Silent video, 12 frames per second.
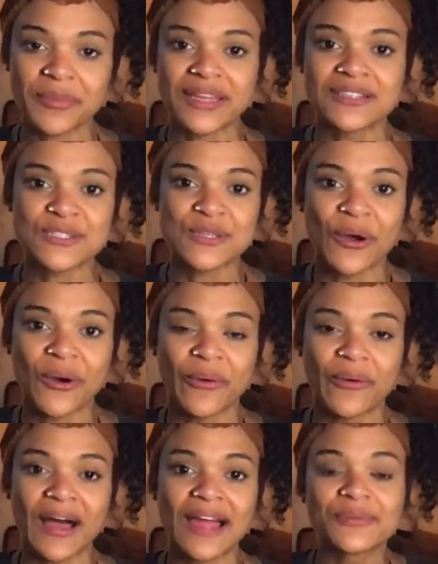And
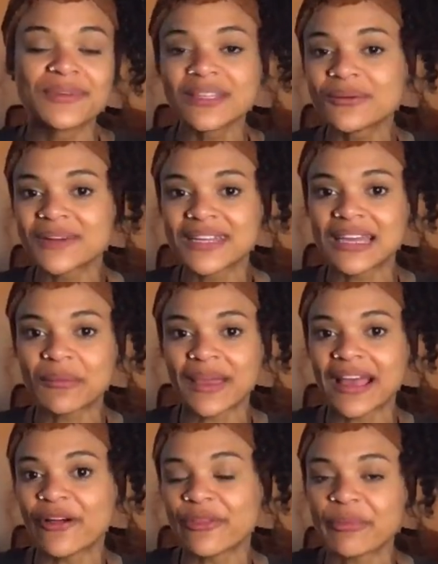so I really want to get my
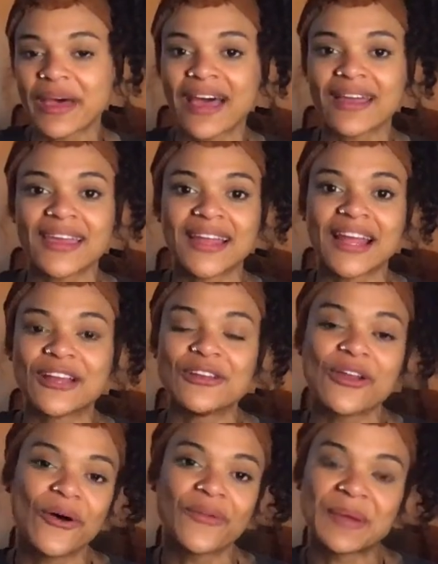health back, and I
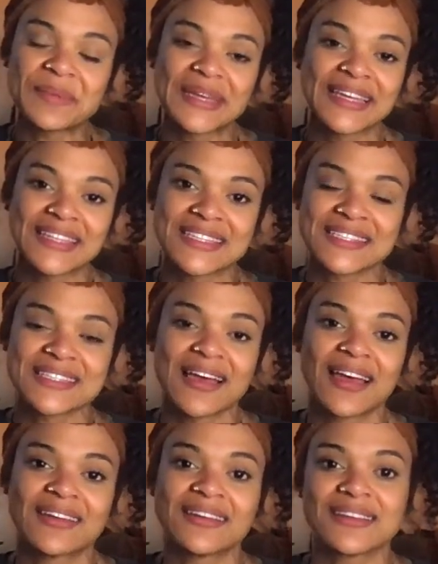know that being in the
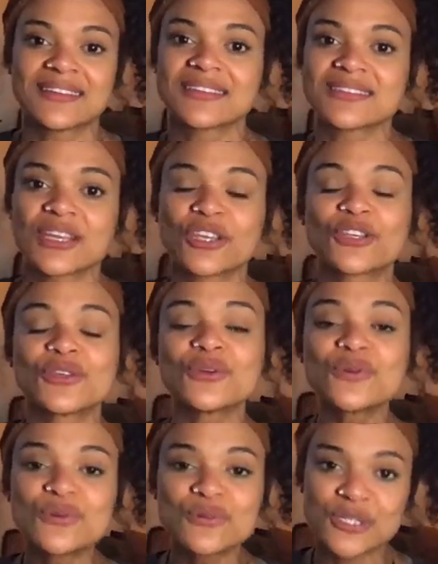sun is a
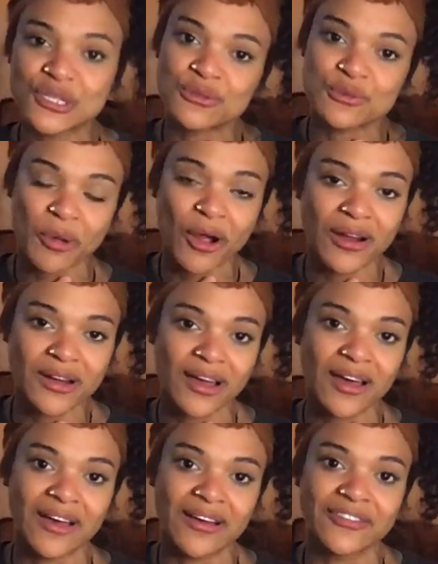huge, huge part
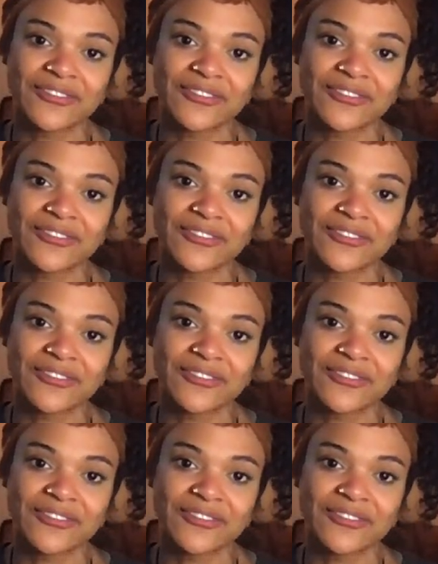of